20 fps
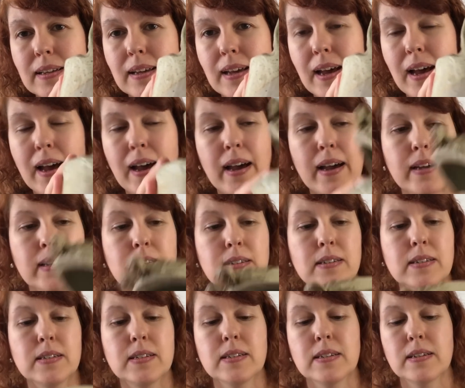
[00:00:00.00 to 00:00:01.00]

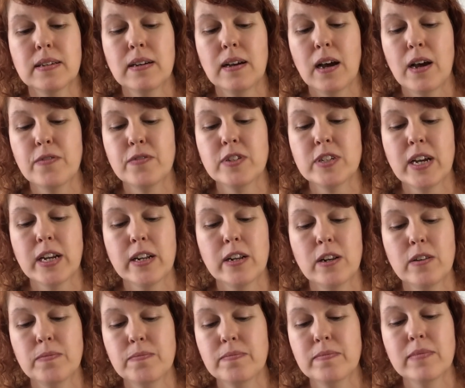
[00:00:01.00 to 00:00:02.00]
And I've
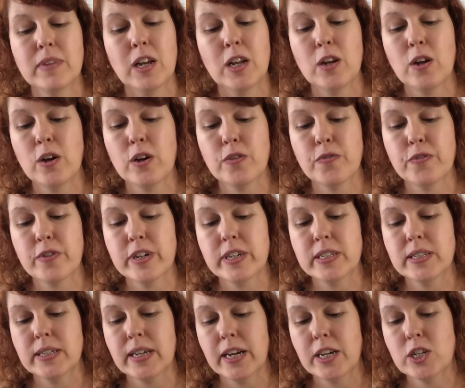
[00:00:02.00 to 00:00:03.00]
done a lot of
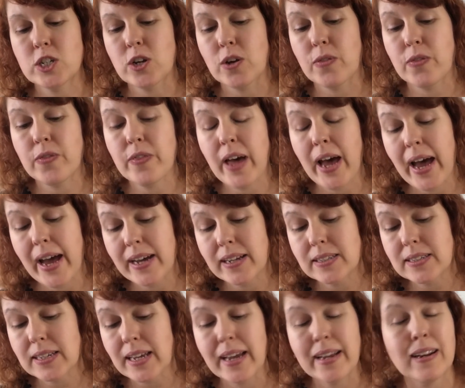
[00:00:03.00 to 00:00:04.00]
research on
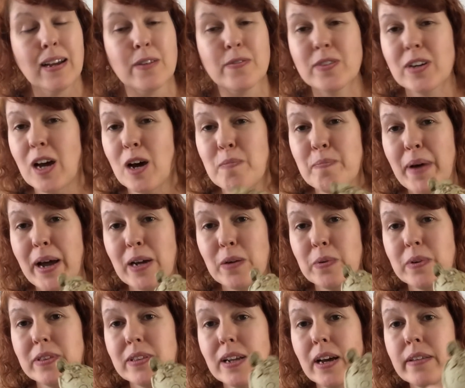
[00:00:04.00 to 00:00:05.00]
that, and I've come back
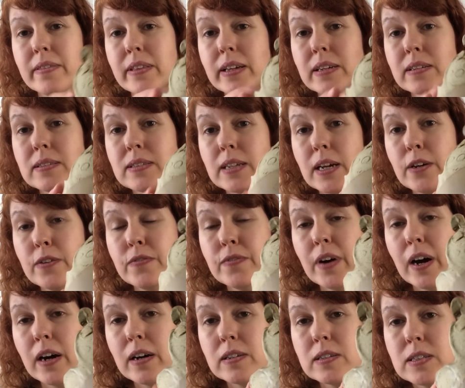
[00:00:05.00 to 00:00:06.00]
with nothing so
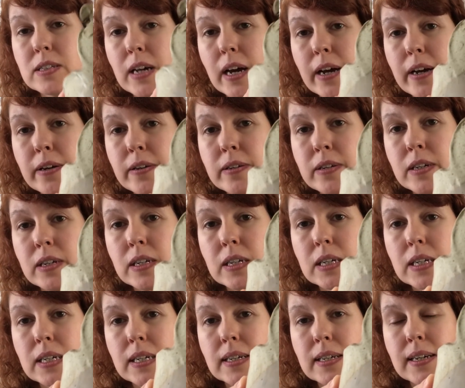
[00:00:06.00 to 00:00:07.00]
far. So
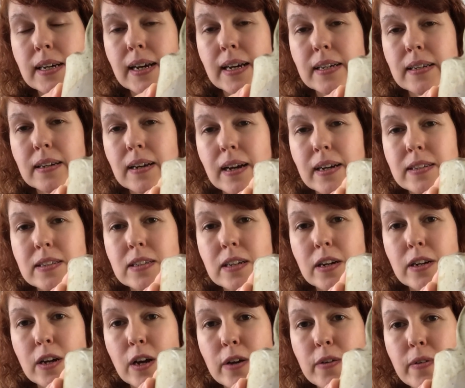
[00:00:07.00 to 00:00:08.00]
I don't
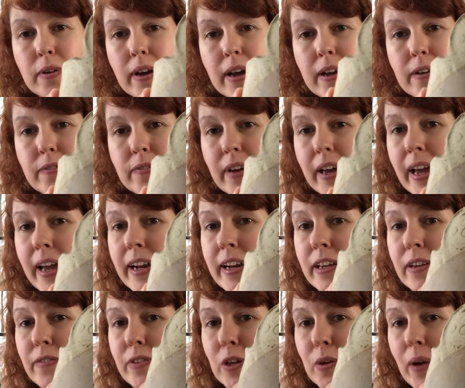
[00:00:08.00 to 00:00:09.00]
know if any
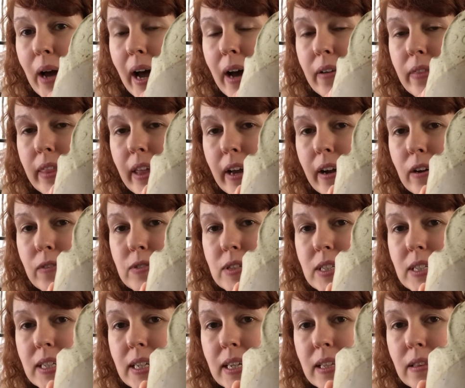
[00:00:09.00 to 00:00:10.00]
of you out there have
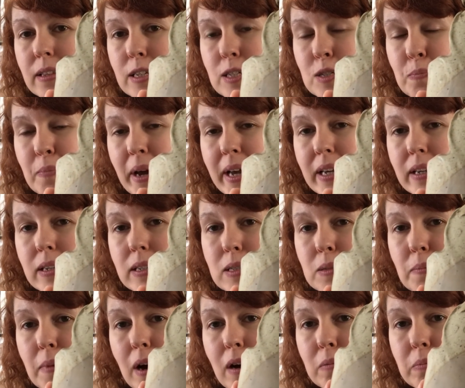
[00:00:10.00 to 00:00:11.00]
seen this maker's
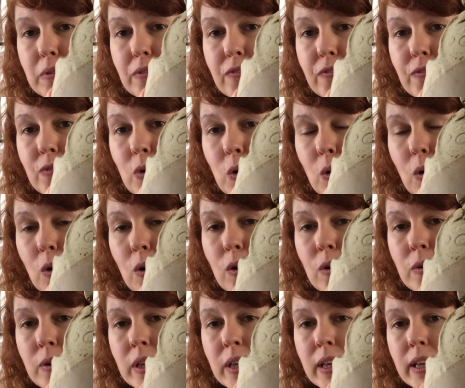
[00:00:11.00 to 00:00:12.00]
mark
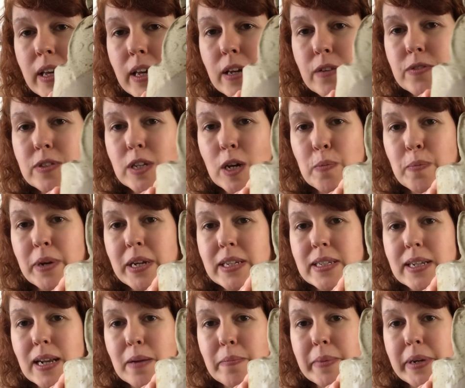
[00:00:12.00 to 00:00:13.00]
before. If so, please
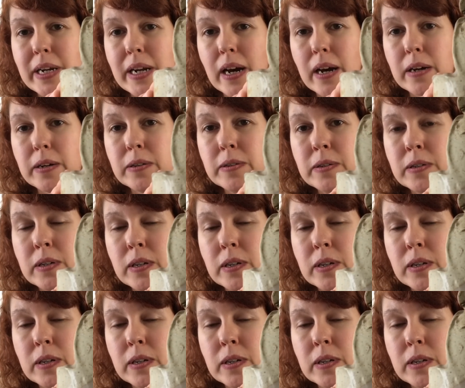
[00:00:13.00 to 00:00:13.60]
let me know.